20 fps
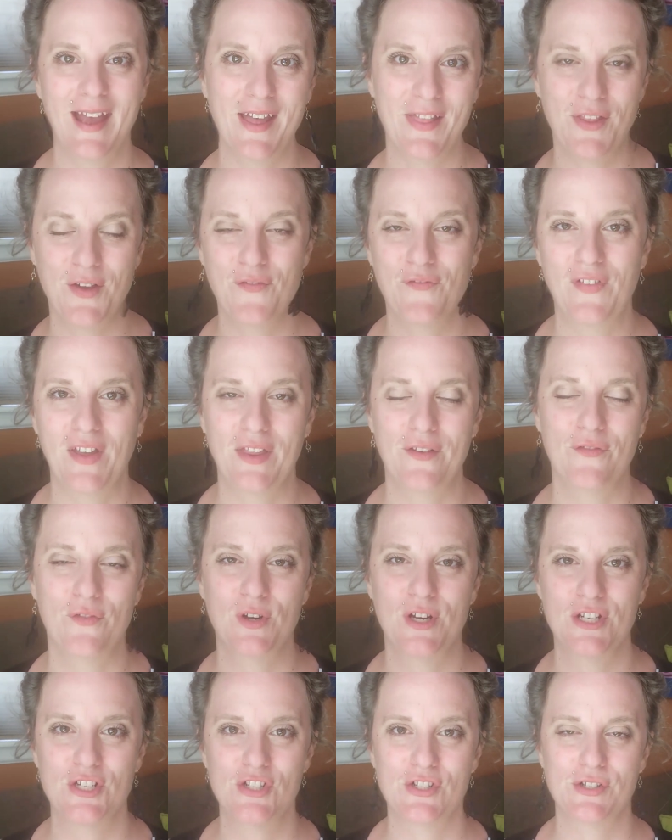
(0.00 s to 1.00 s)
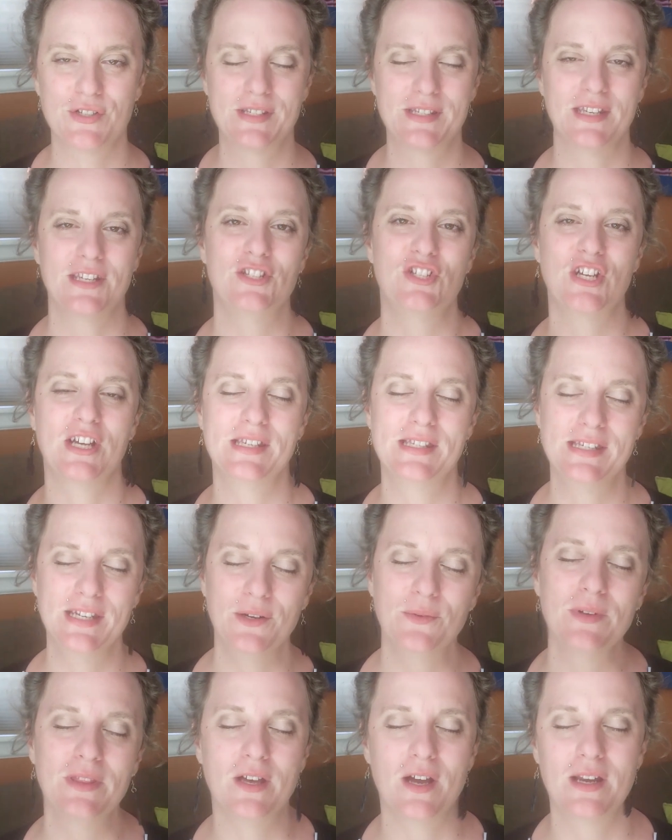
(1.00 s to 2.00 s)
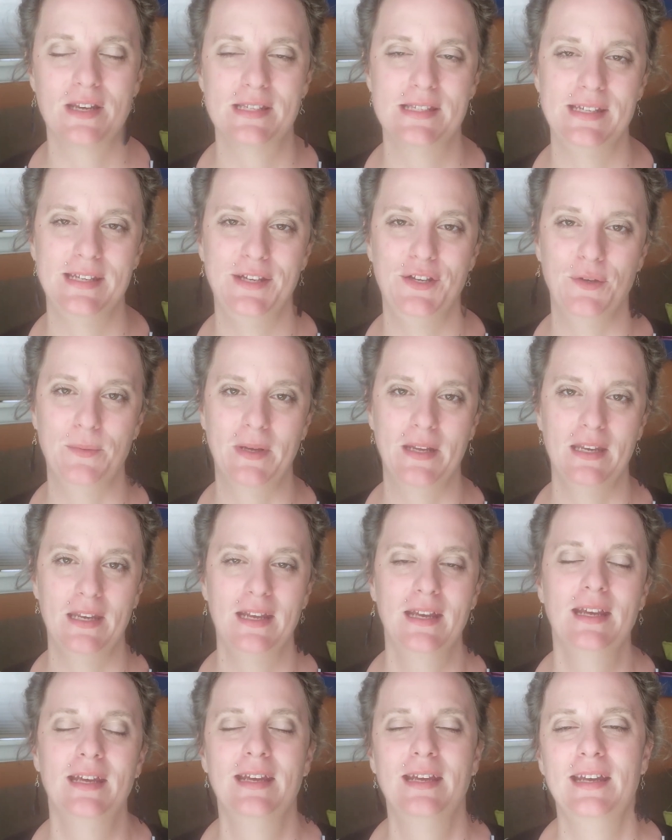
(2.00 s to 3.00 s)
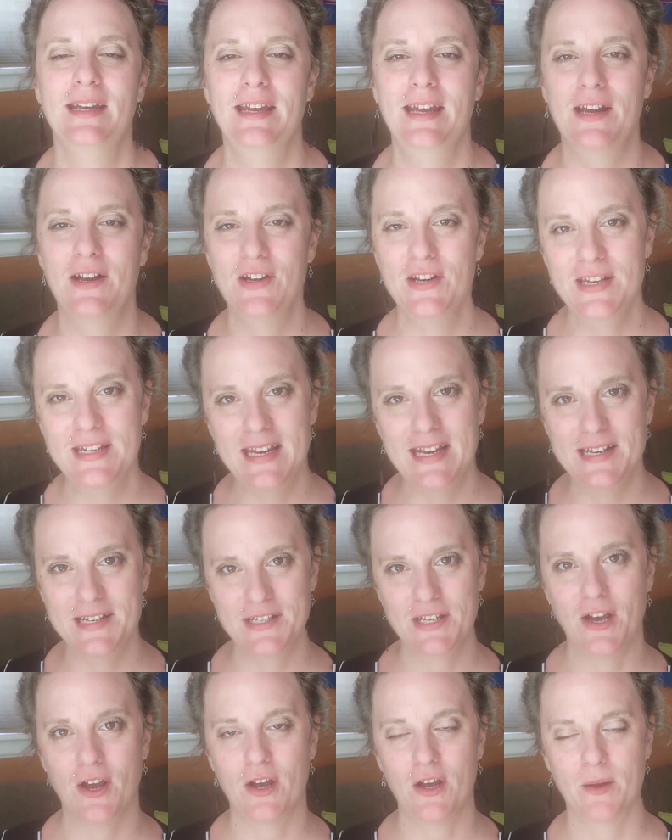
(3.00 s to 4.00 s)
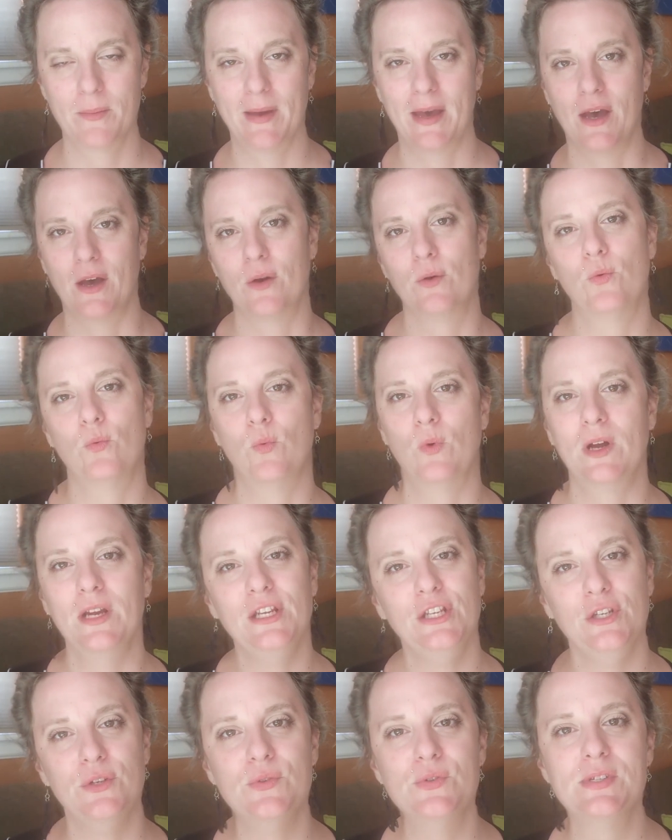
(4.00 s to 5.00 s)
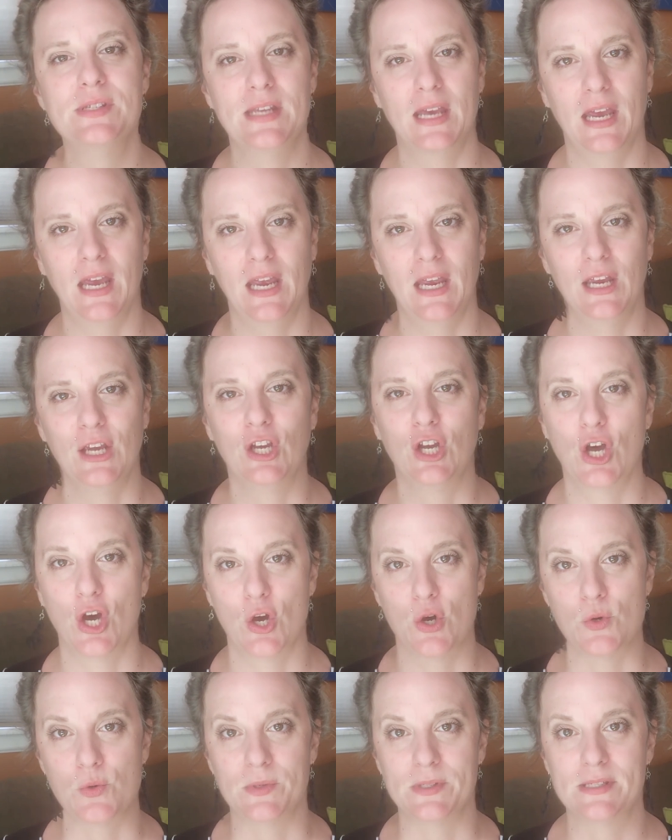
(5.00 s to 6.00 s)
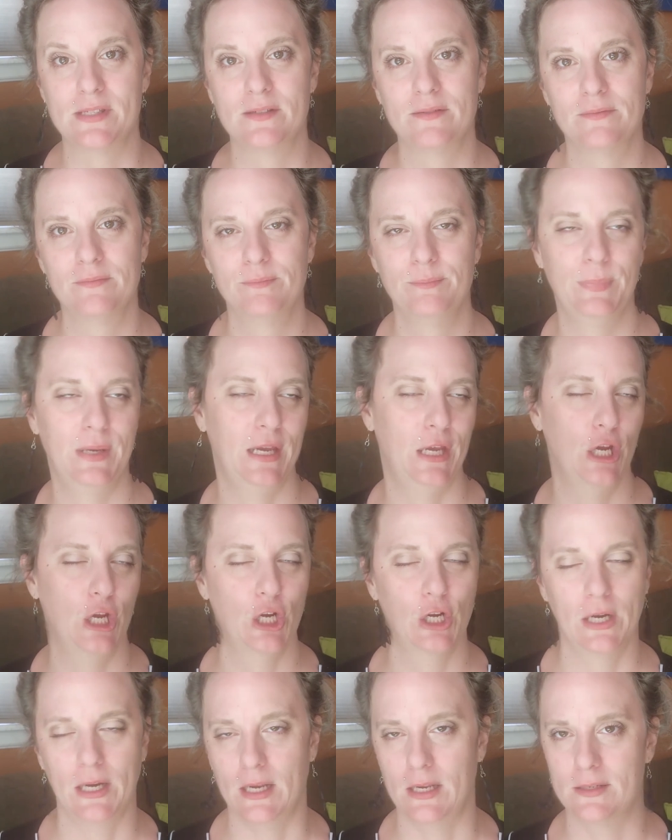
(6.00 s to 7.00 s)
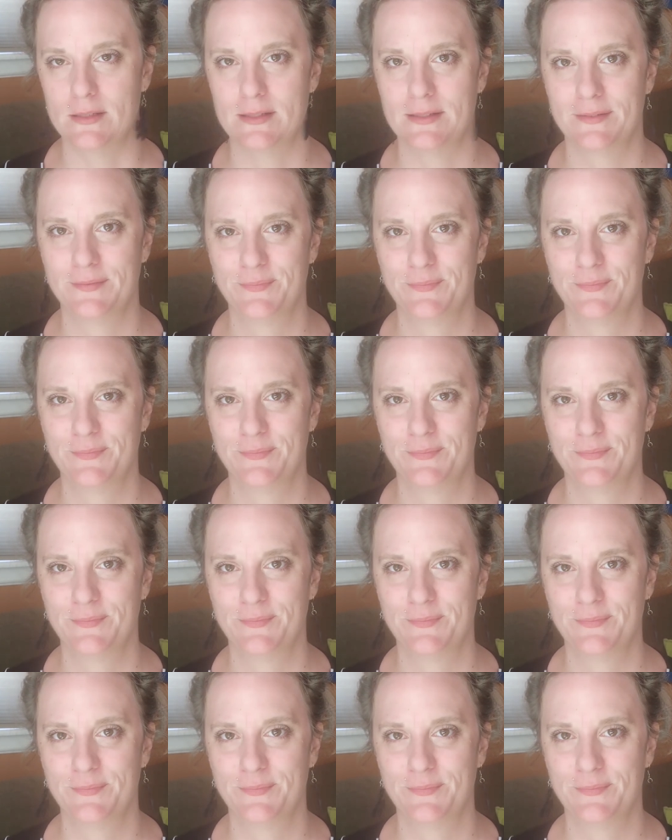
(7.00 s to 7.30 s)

Hello fellow Voyagers, Jess here with Odyssey Human, here today to talk about what you say goes, period.